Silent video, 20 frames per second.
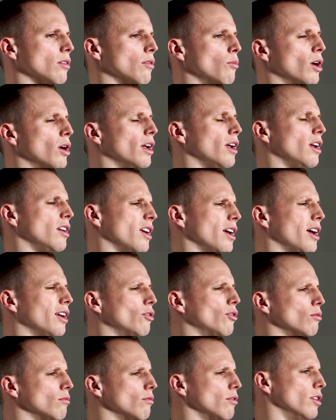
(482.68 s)
well, I
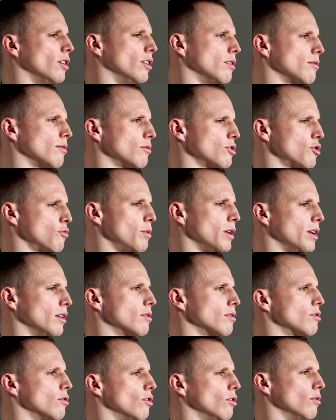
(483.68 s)
don't really speak
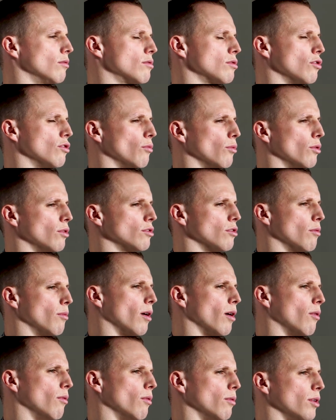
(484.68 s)
too much
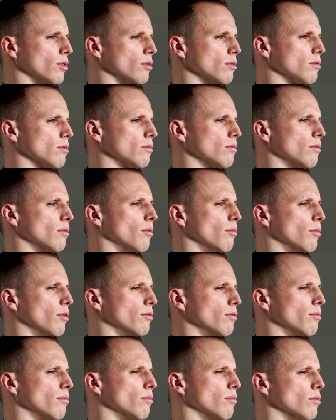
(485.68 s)
about
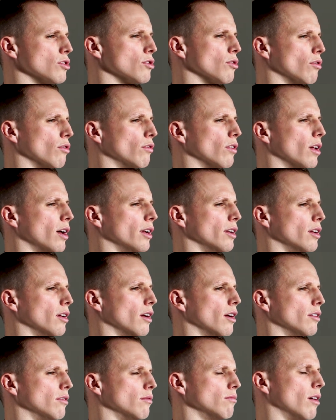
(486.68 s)
my stuff. I
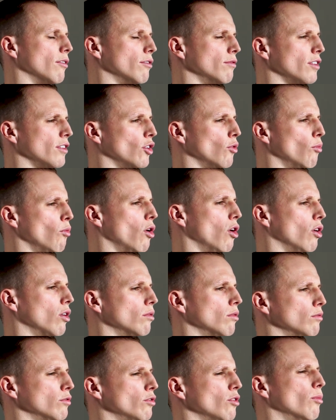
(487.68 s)
feel more
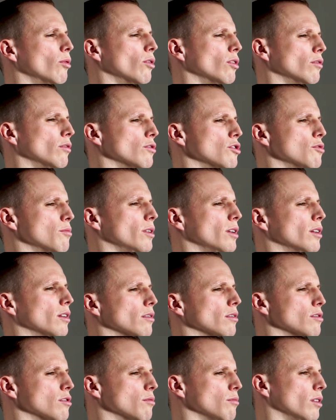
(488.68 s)
comfortable with speaking
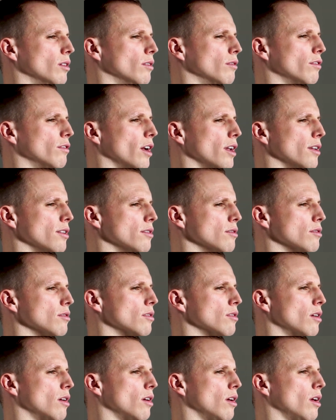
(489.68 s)
to my friends.
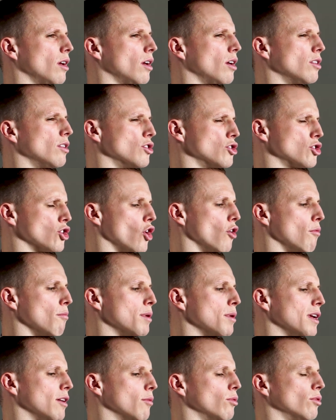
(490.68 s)
There's certain
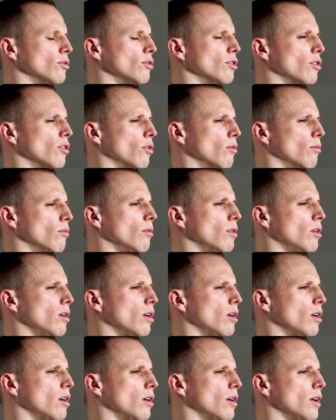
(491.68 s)
people,
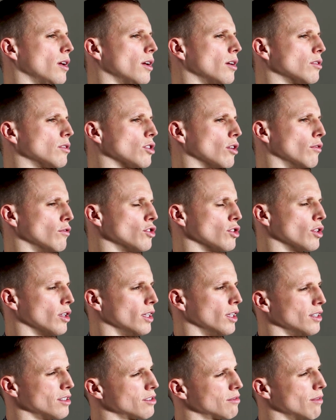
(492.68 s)
because
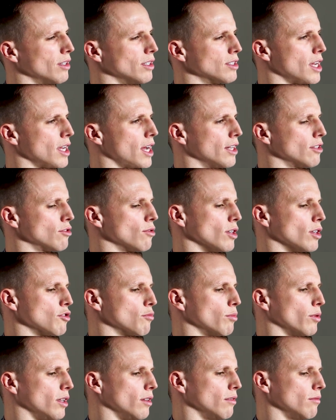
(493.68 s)
obviously it's hard to
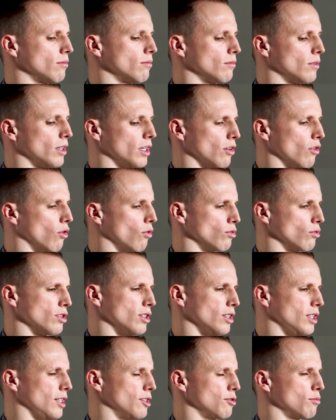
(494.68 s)
explain like
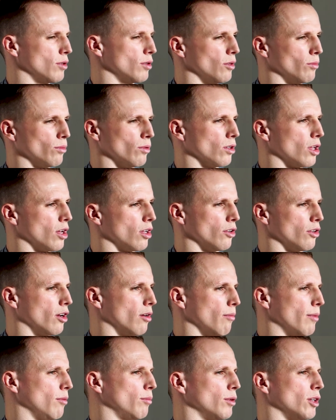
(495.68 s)
OCD to people. Not
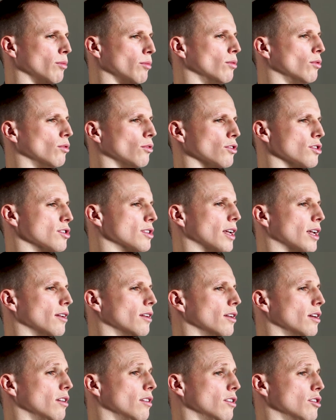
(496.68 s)
many people understand it
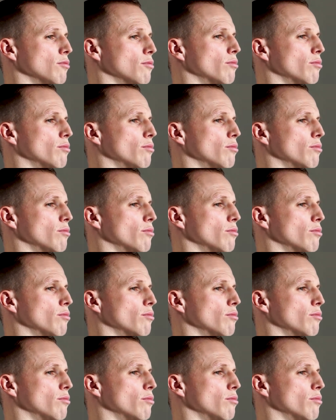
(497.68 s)
at this